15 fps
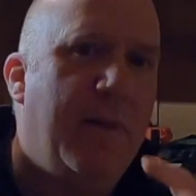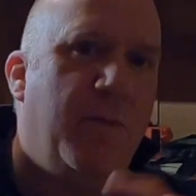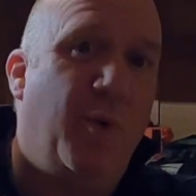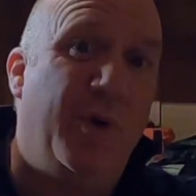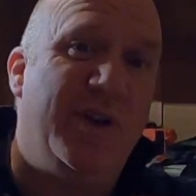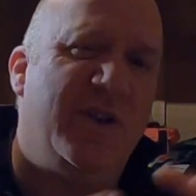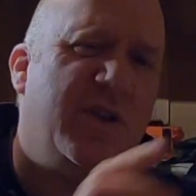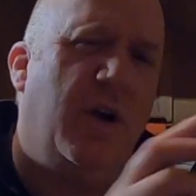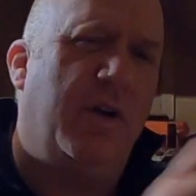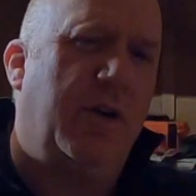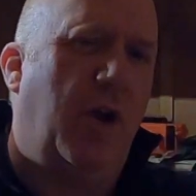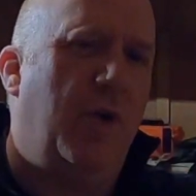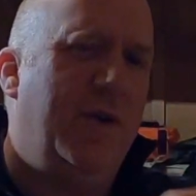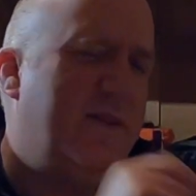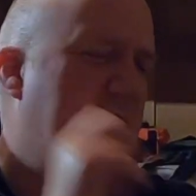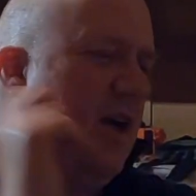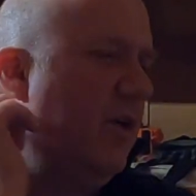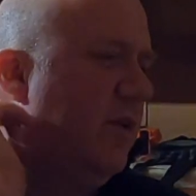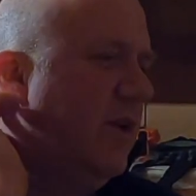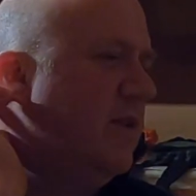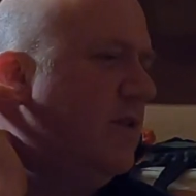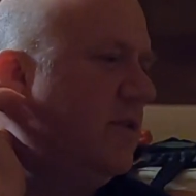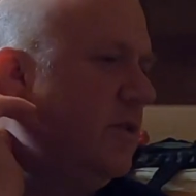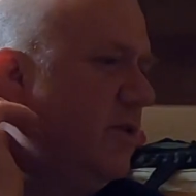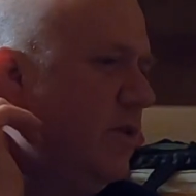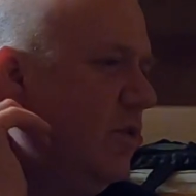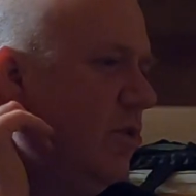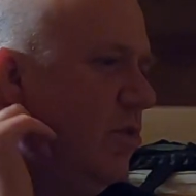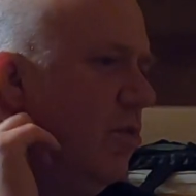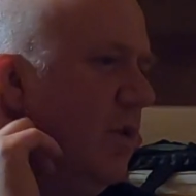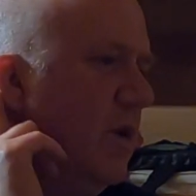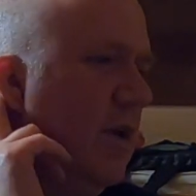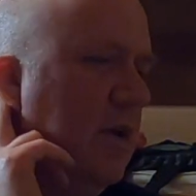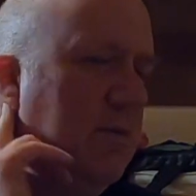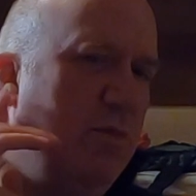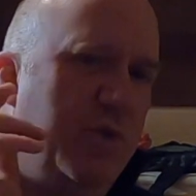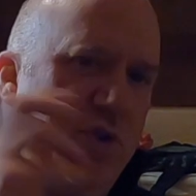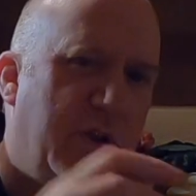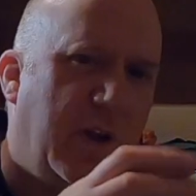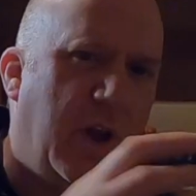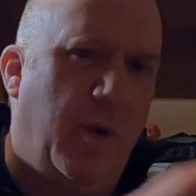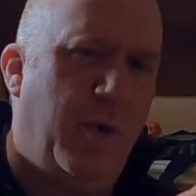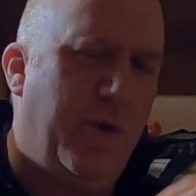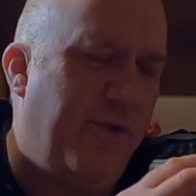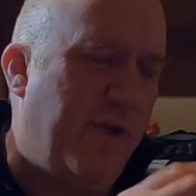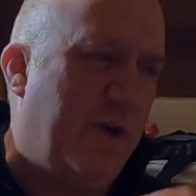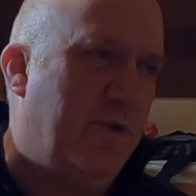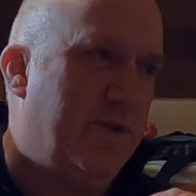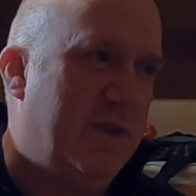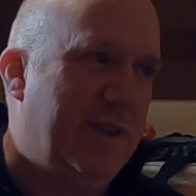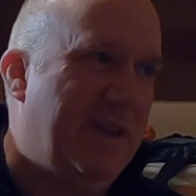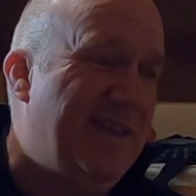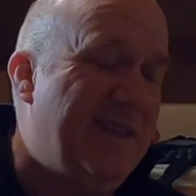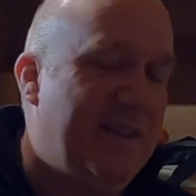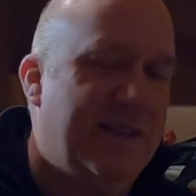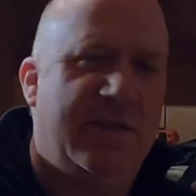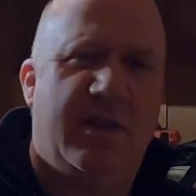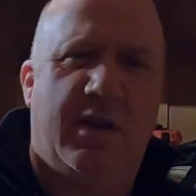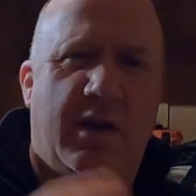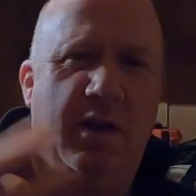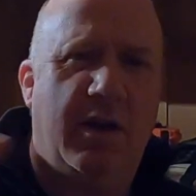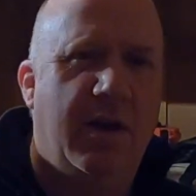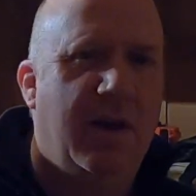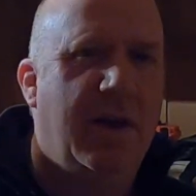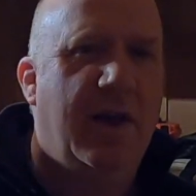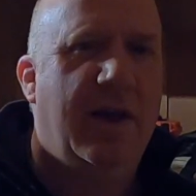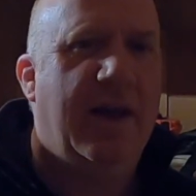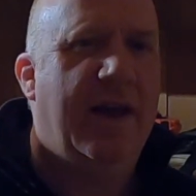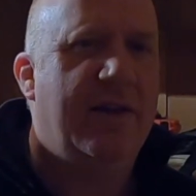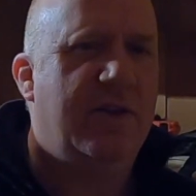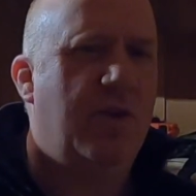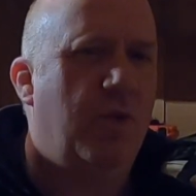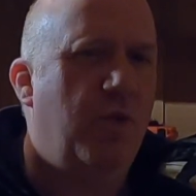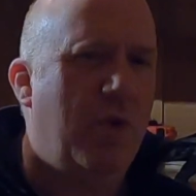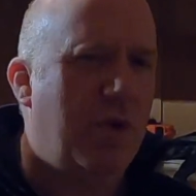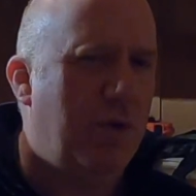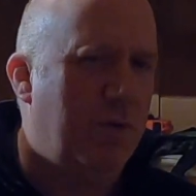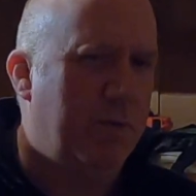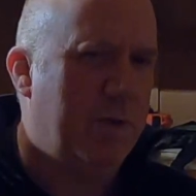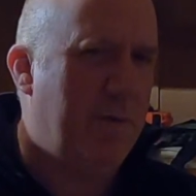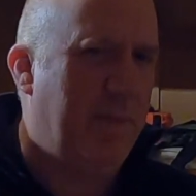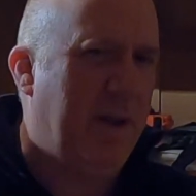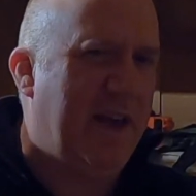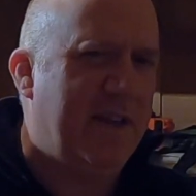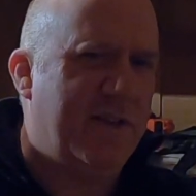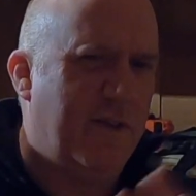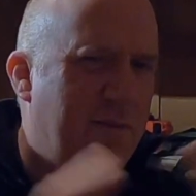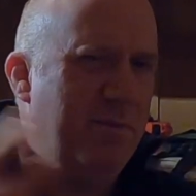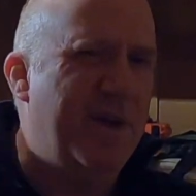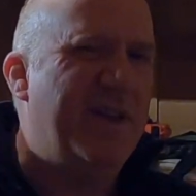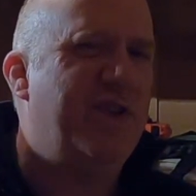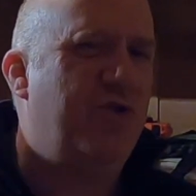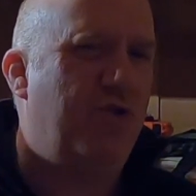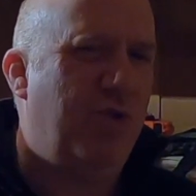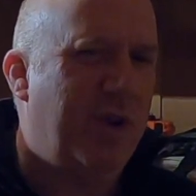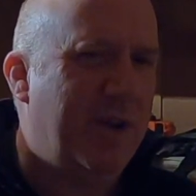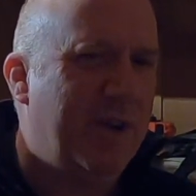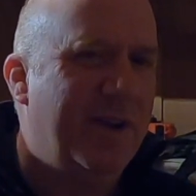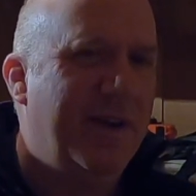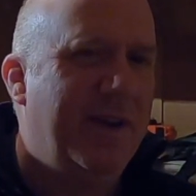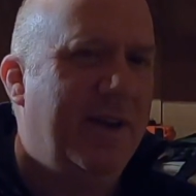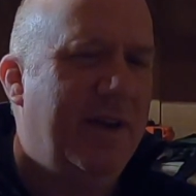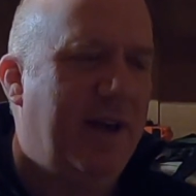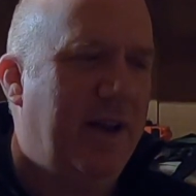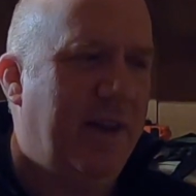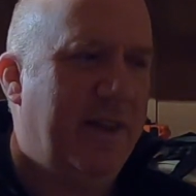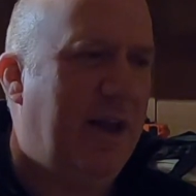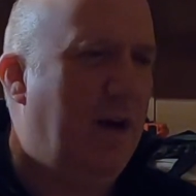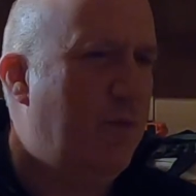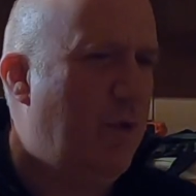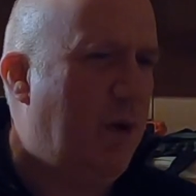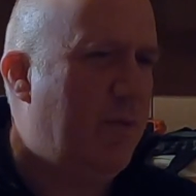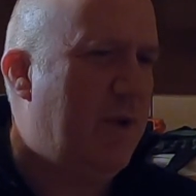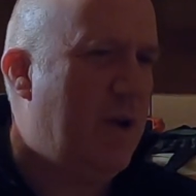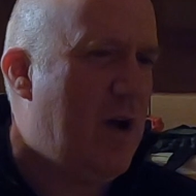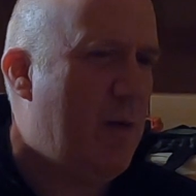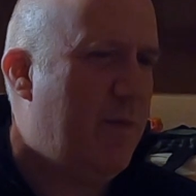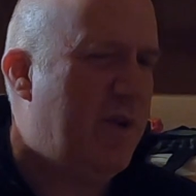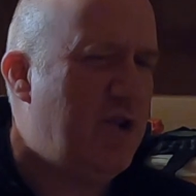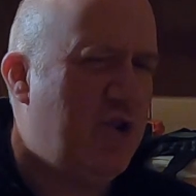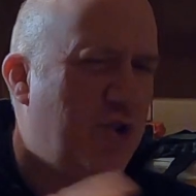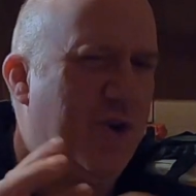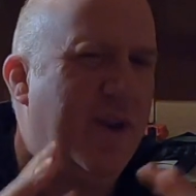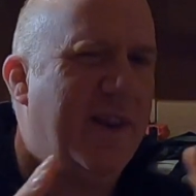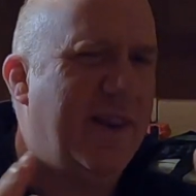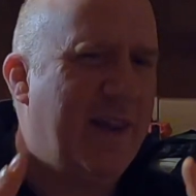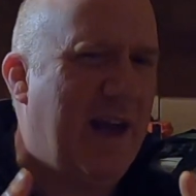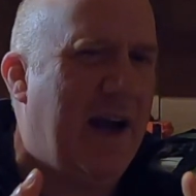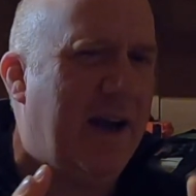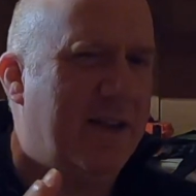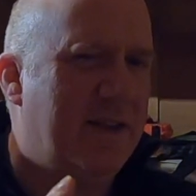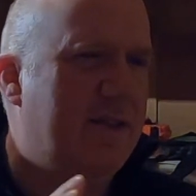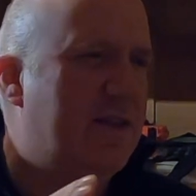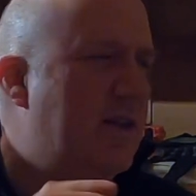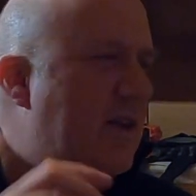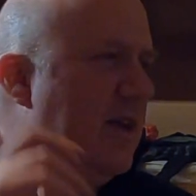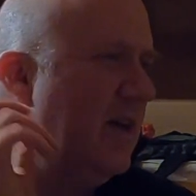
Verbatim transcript: But when you start going down into much lower frequencies, it's a it's a real place of mystery, and I think I'm I'm, I'm enjoying that